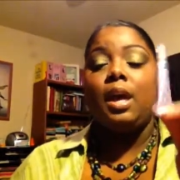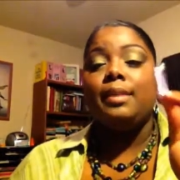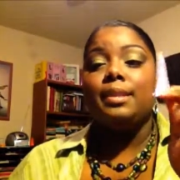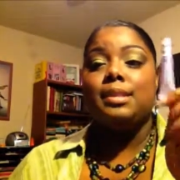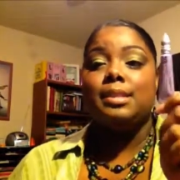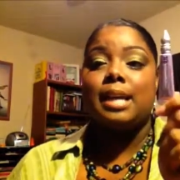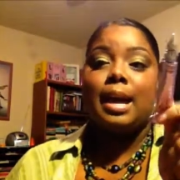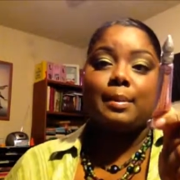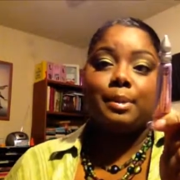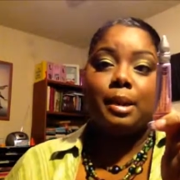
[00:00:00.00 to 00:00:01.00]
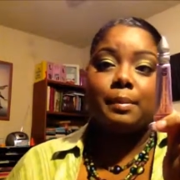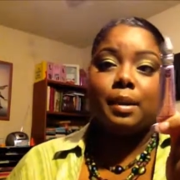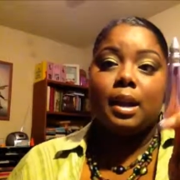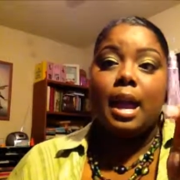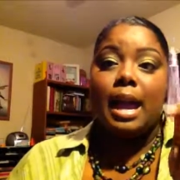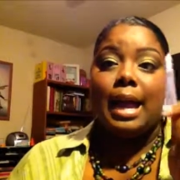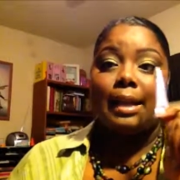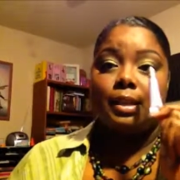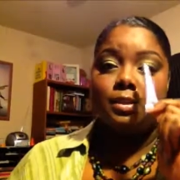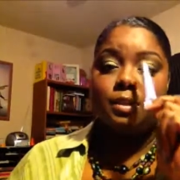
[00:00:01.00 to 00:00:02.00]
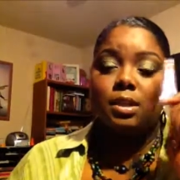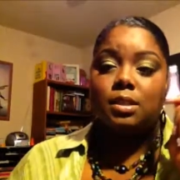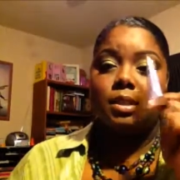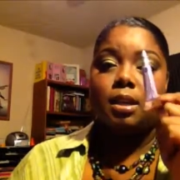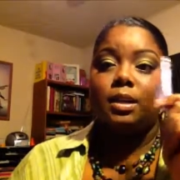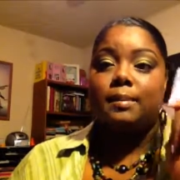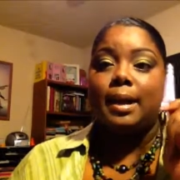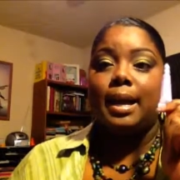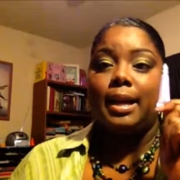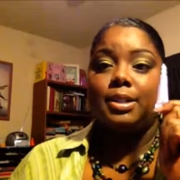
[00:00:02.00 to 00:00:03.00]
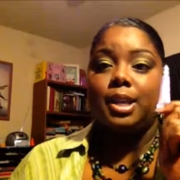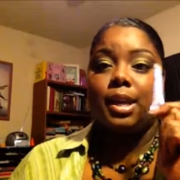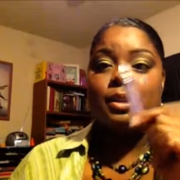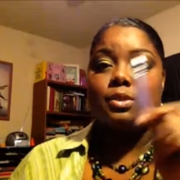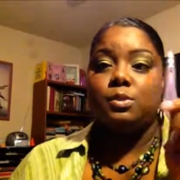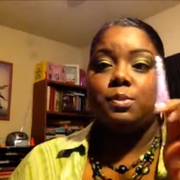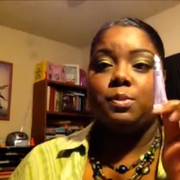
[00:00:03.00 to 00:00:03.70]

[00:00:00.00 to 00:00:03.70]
This is eye primer. I use this under my eyeshadows.